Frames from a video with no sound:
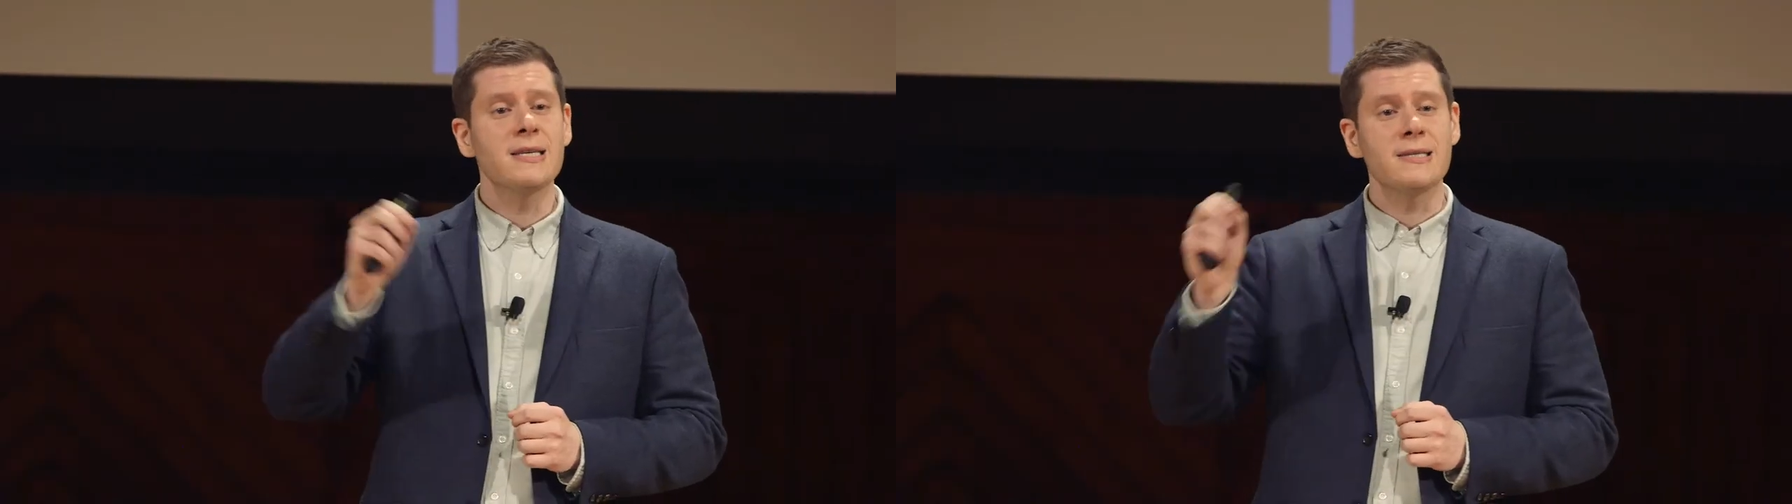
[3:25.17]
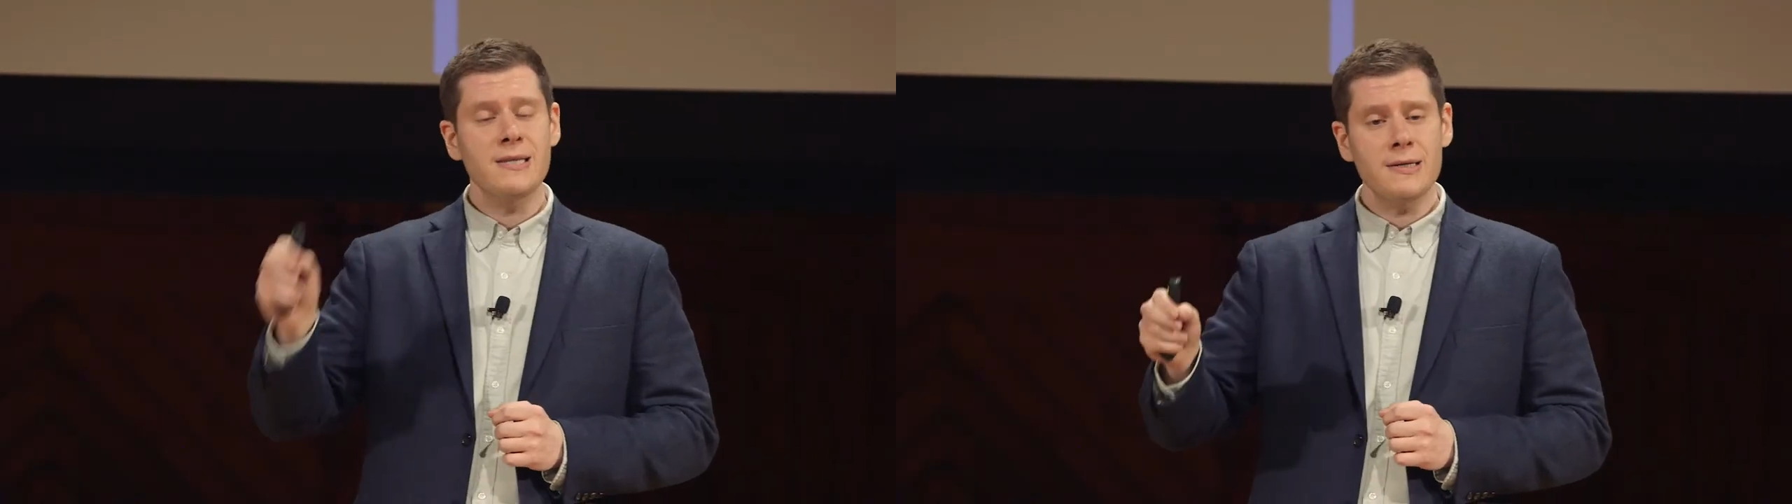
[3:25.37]

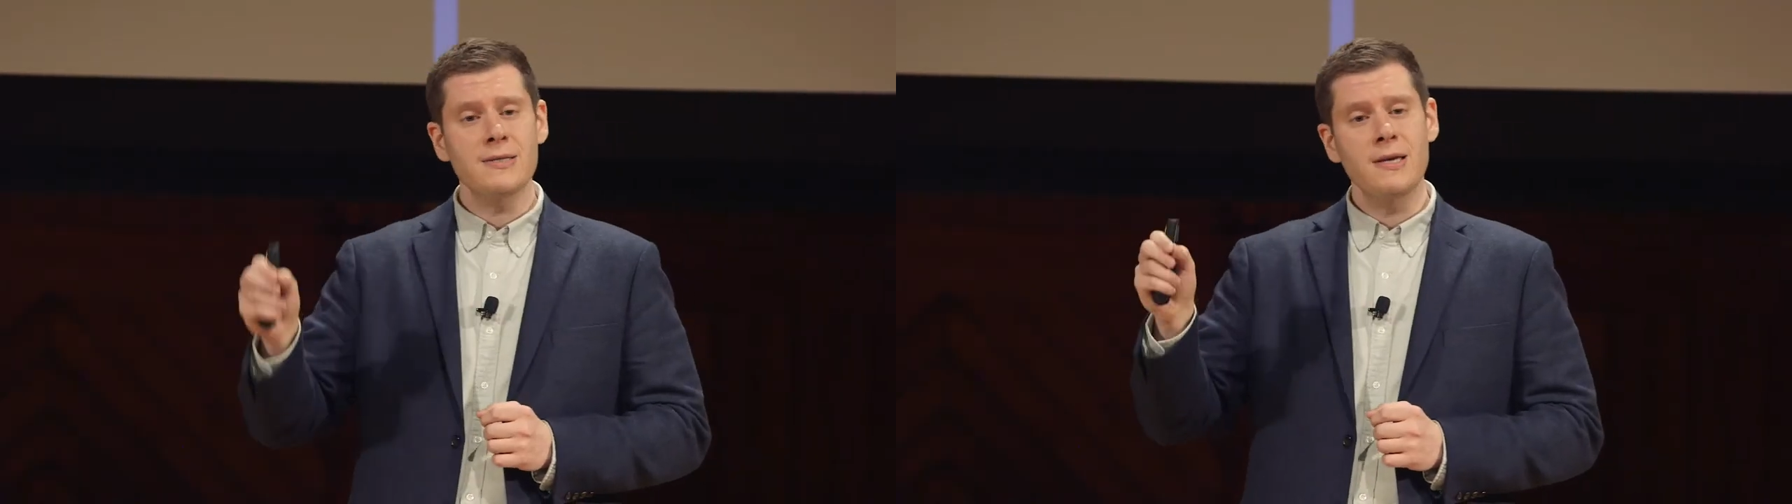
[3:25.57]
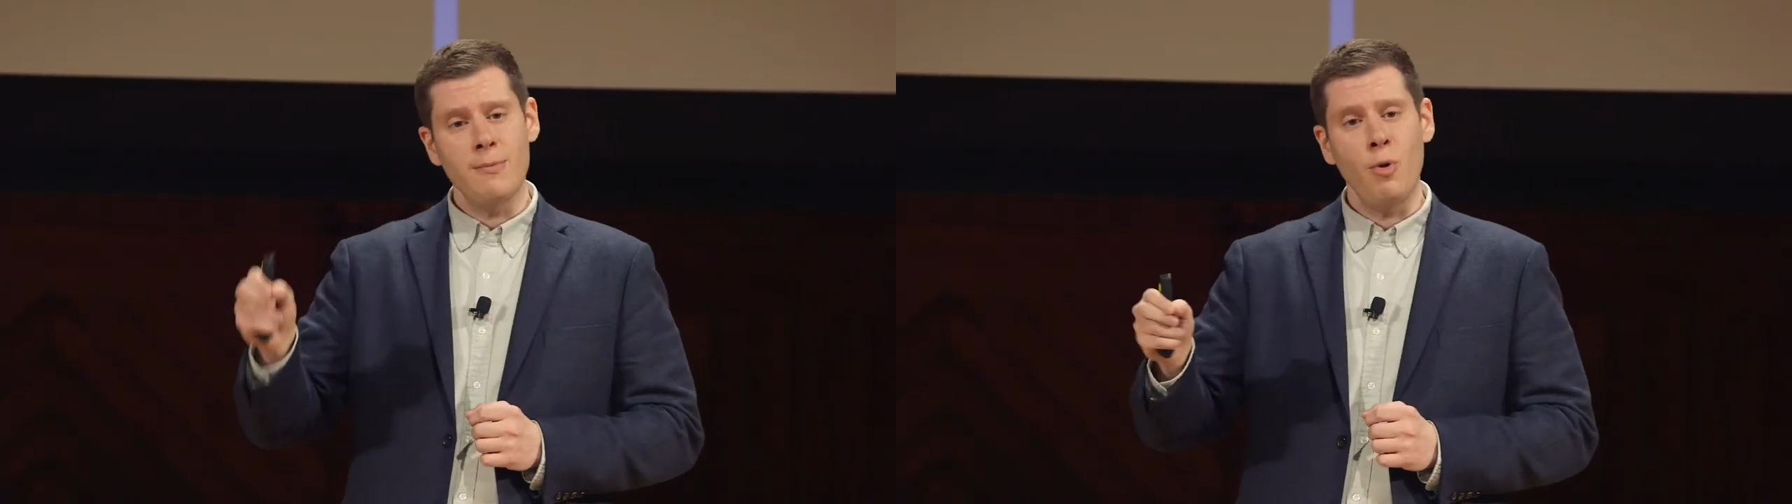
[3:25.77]
to 6
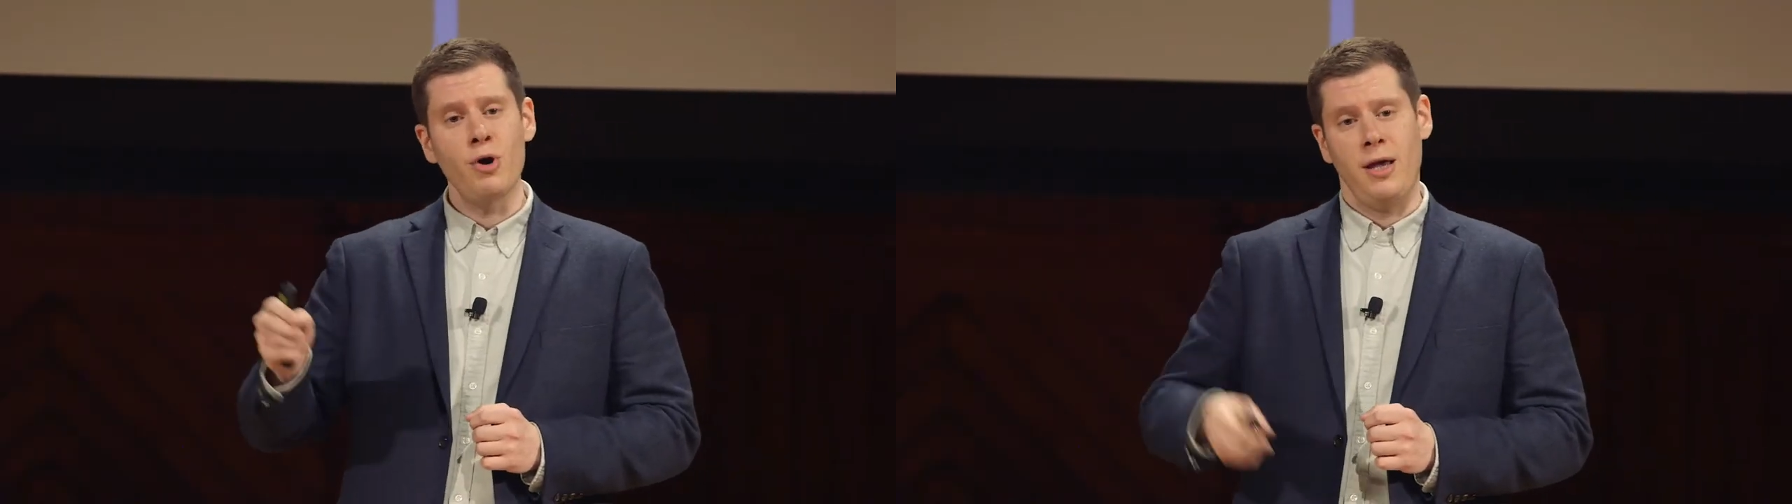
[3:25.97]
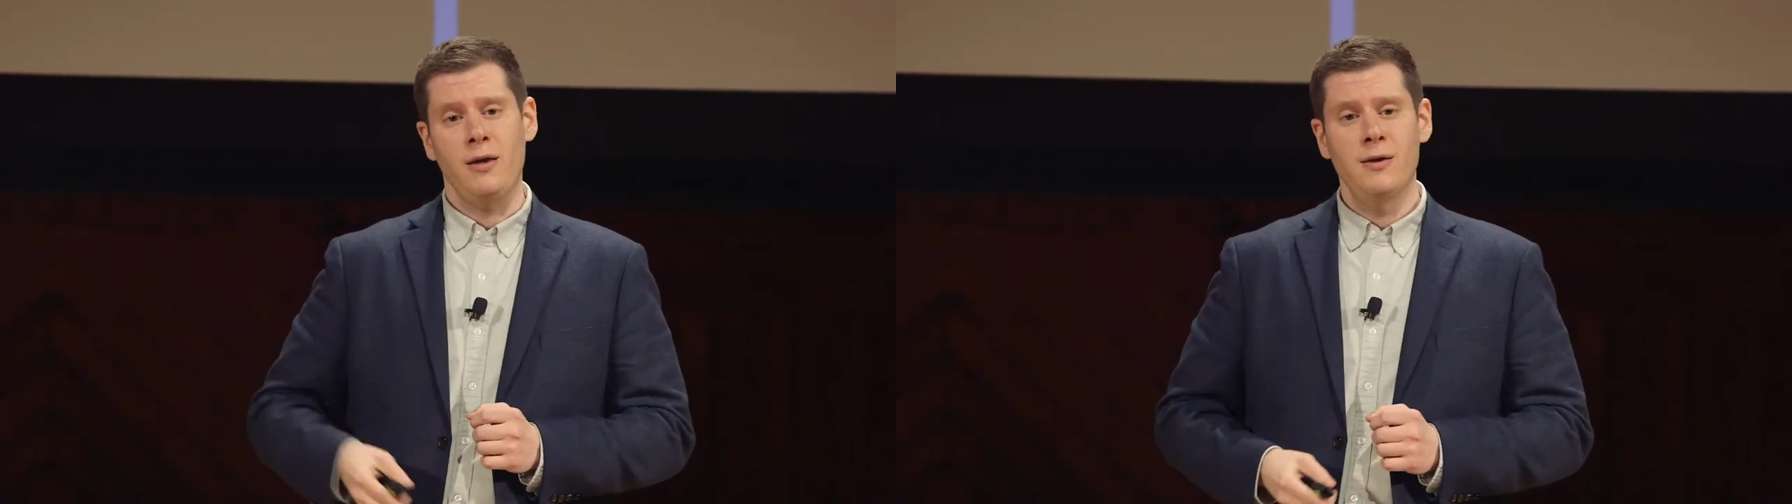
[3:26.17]
in the
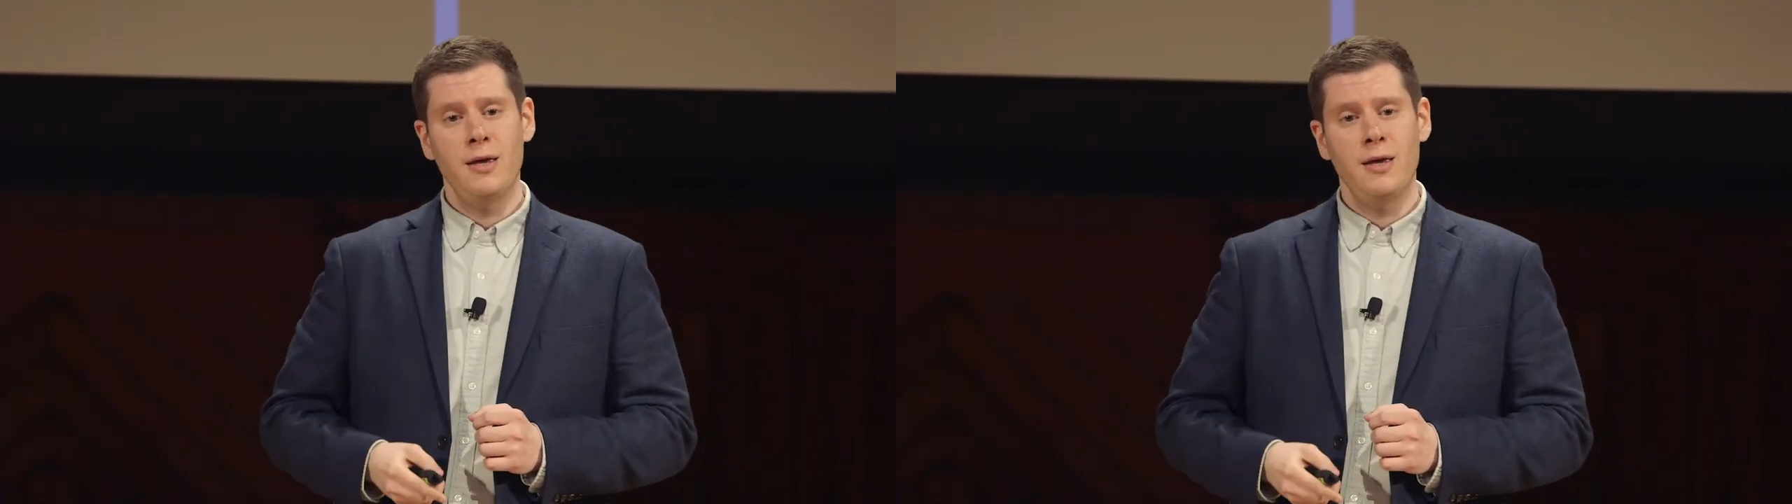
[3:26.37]
morning,